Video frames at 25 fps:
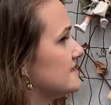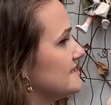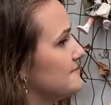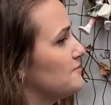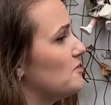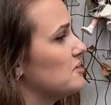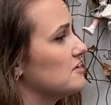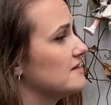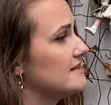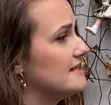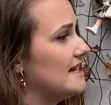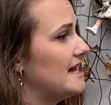
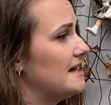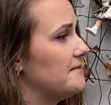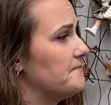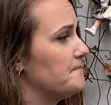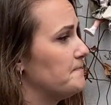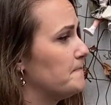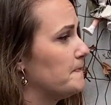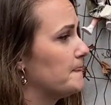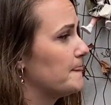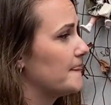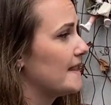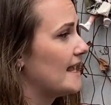among
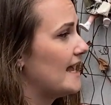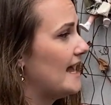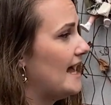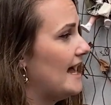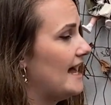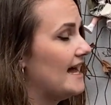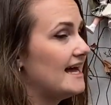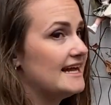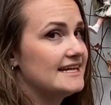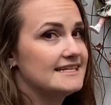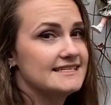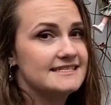them,
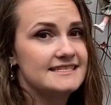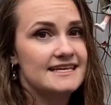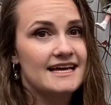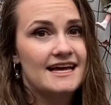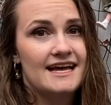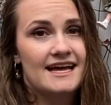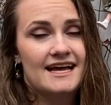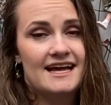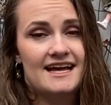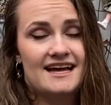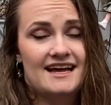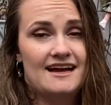and
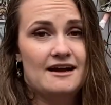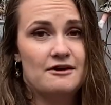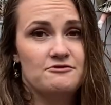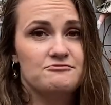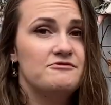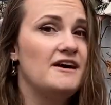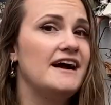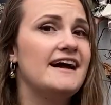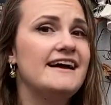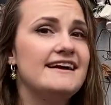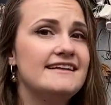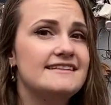
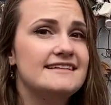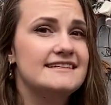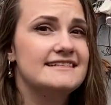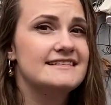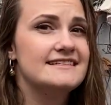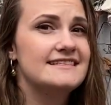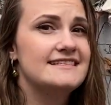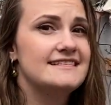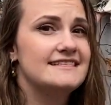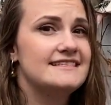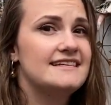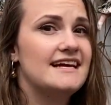
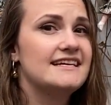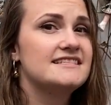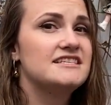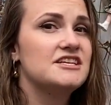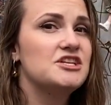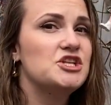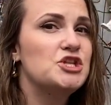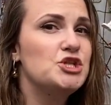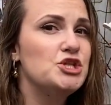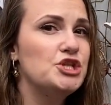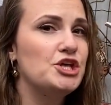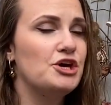violence
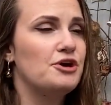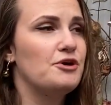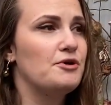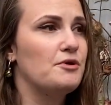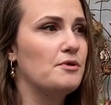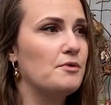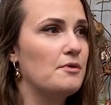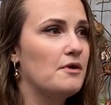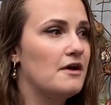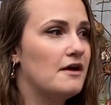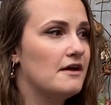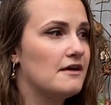doesn't
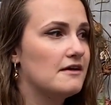know